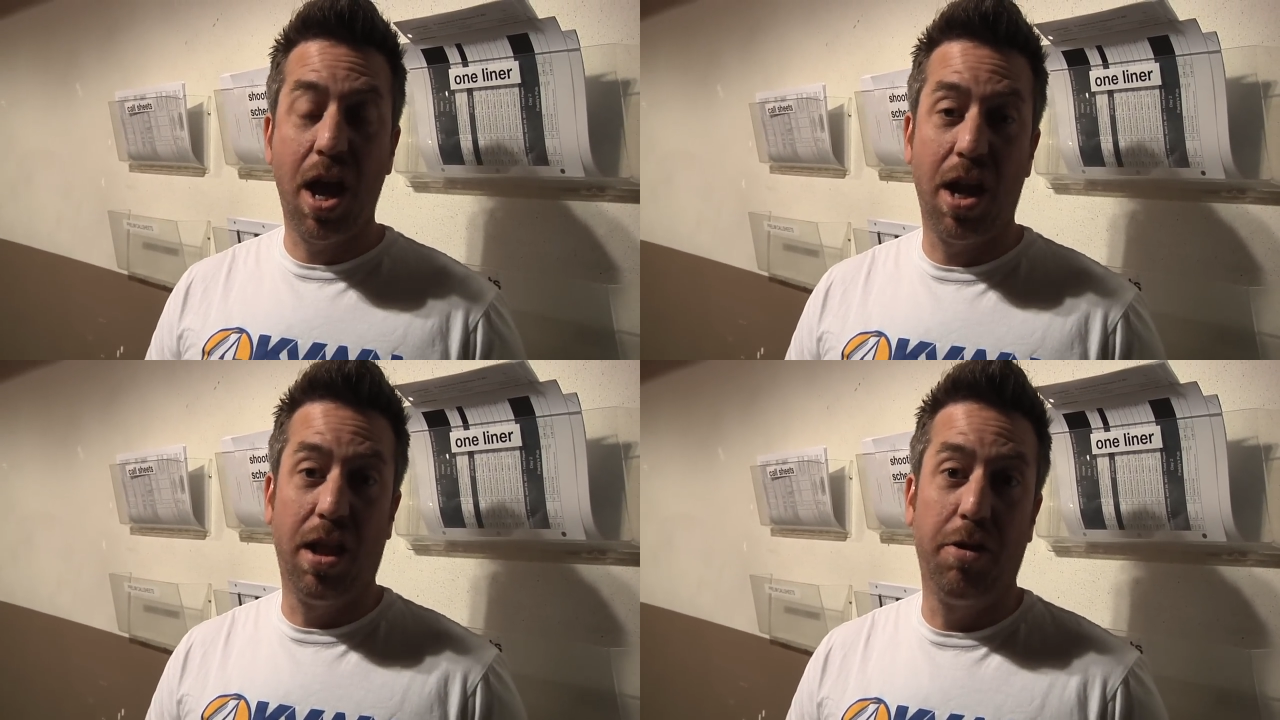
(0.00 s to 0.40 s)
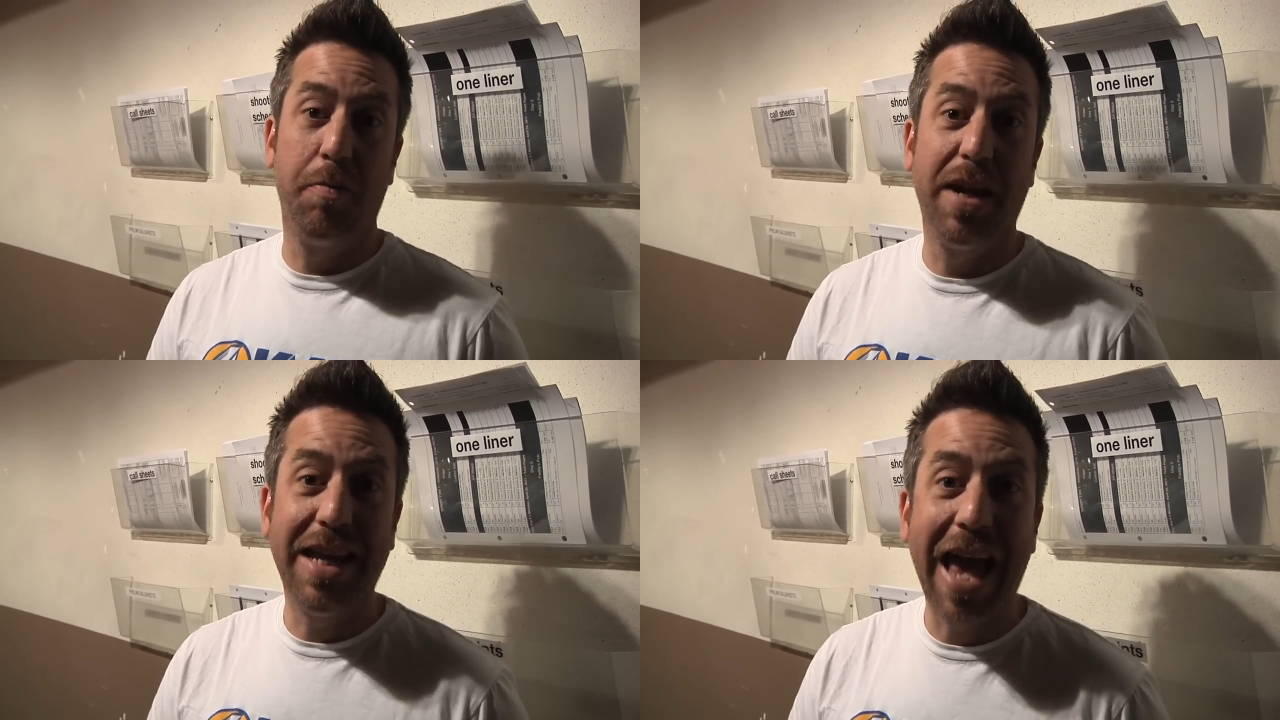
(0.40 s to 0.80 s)
and a
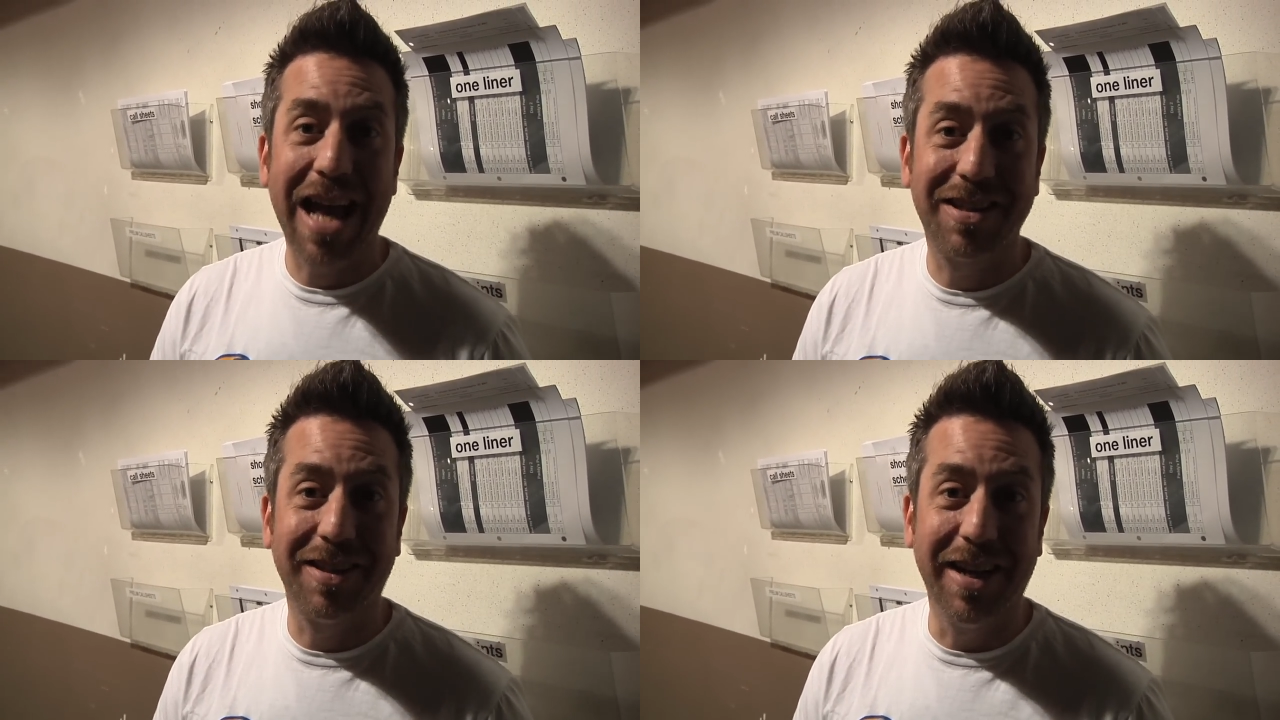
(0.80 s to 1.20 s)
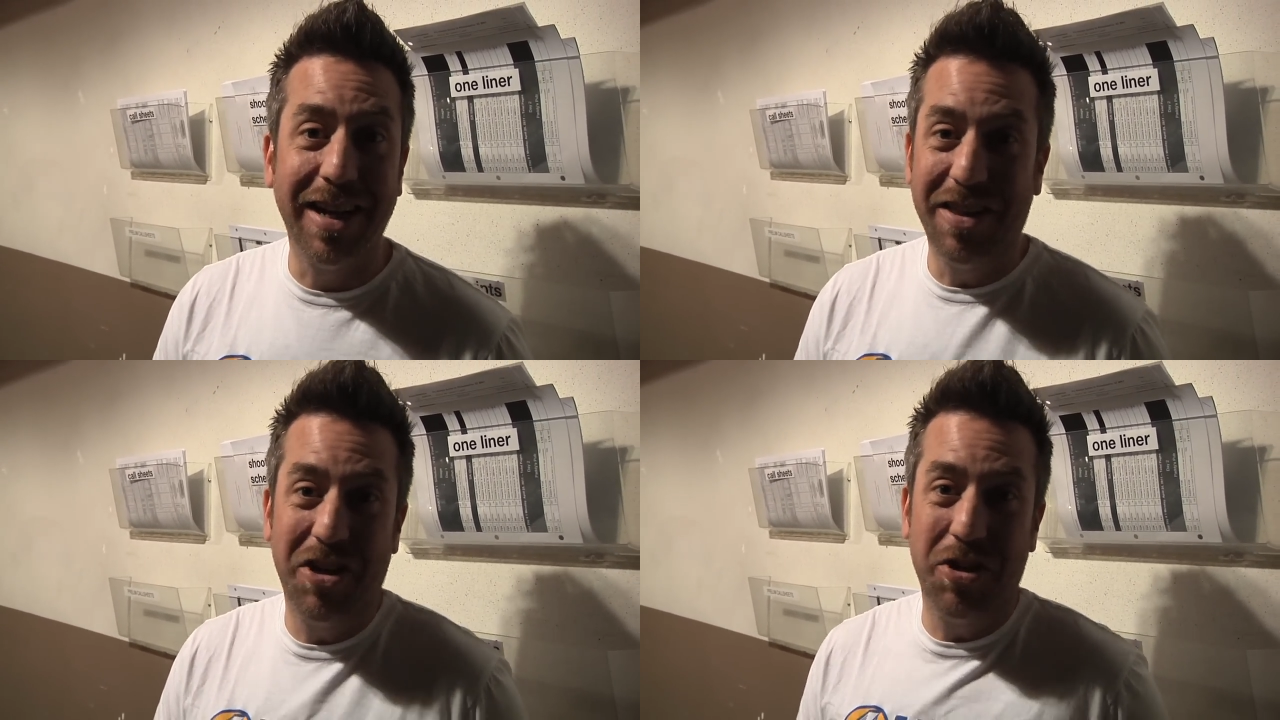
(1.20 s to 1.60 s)
little bit of gasoline,
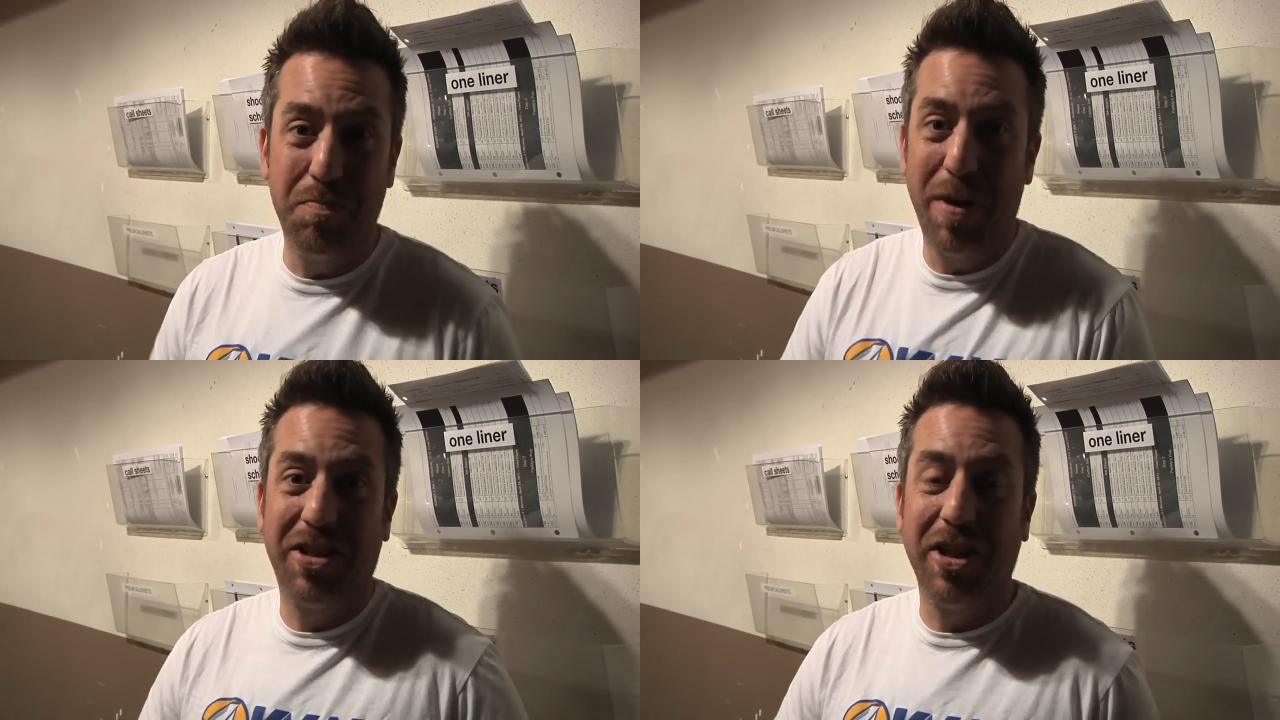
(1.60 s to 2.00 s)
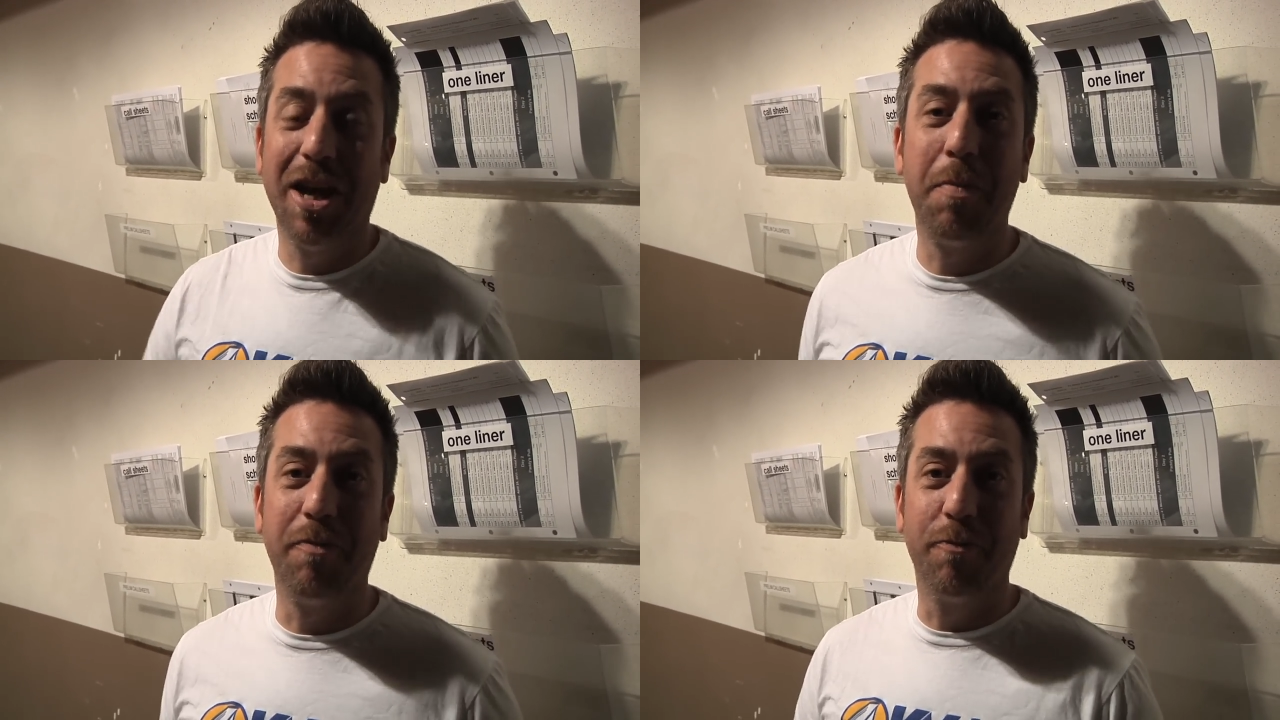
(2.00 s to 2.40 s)
and then just mixing
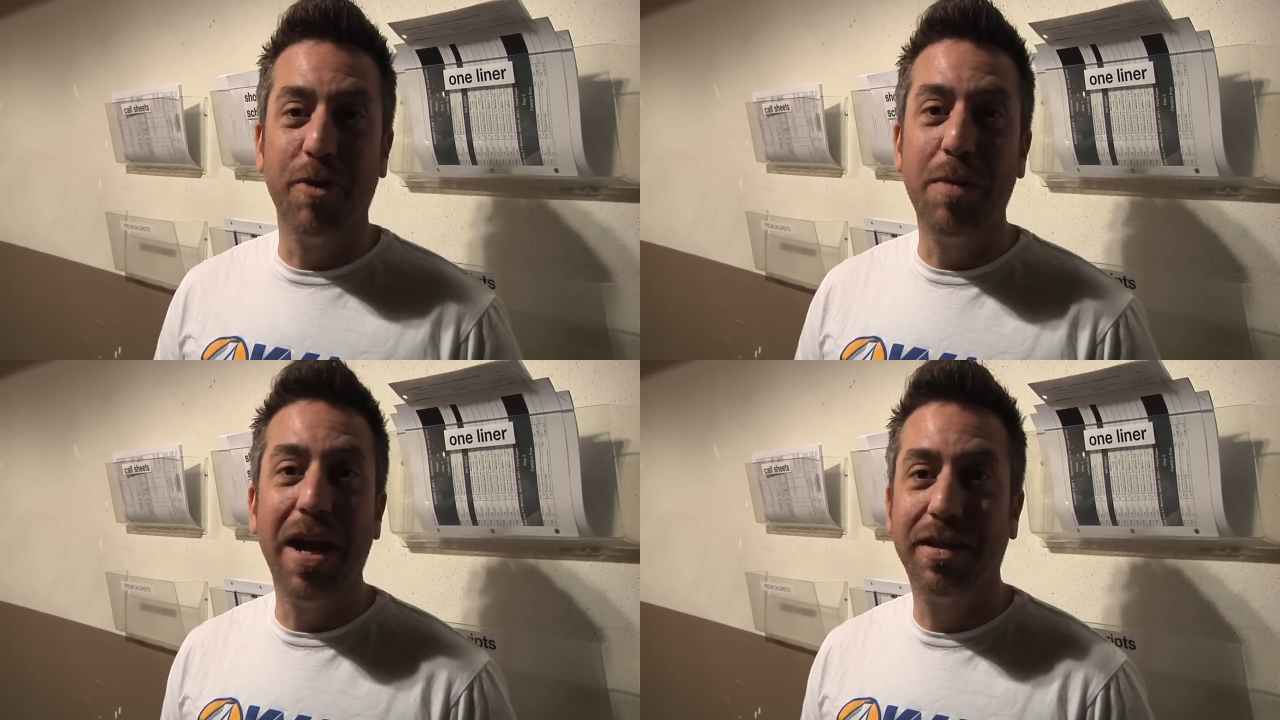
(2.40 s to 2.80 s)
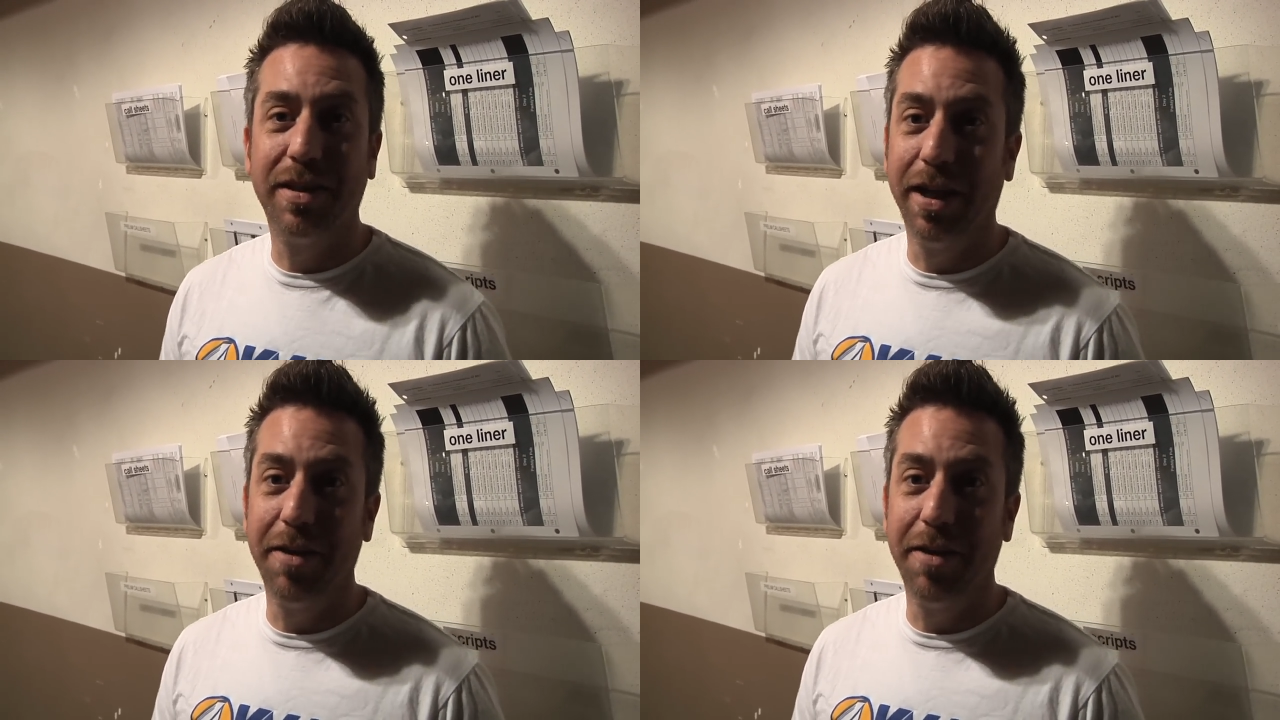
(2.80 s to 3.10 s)
it up and freebasing